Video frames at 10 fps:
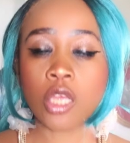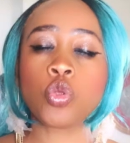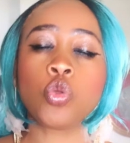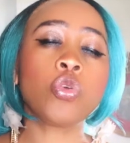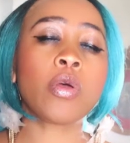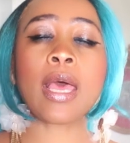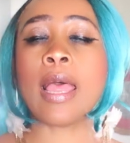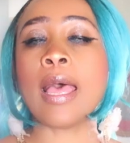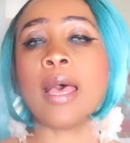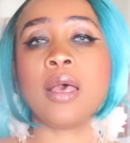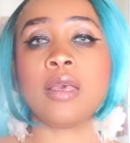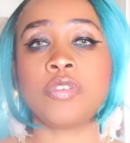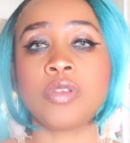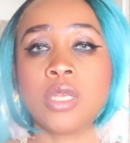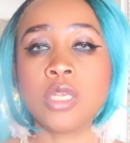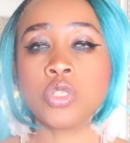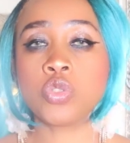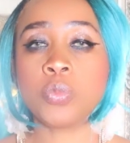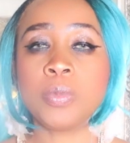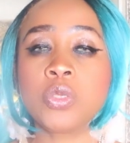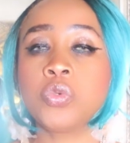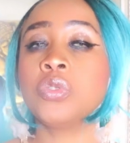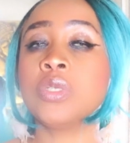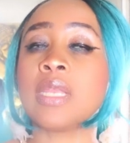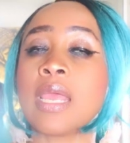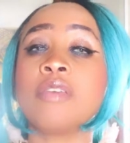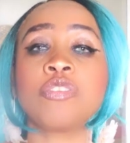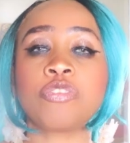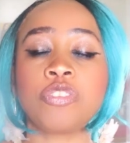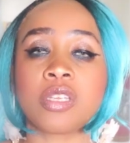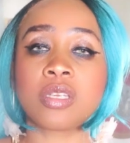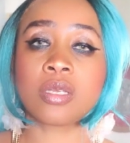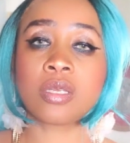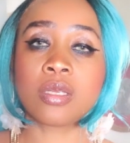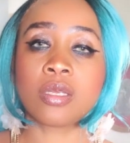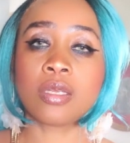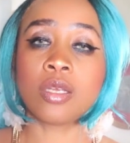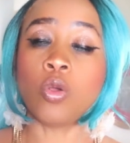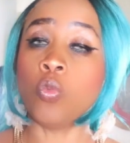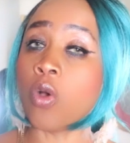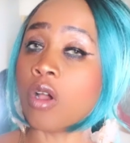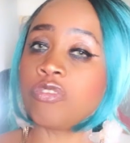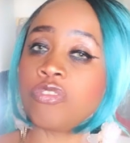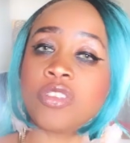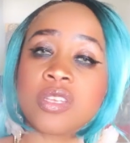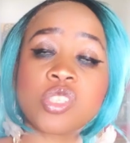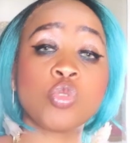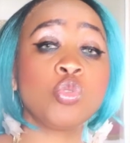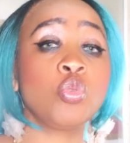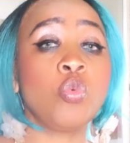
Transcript: You don't have to be good in everything. One thing you do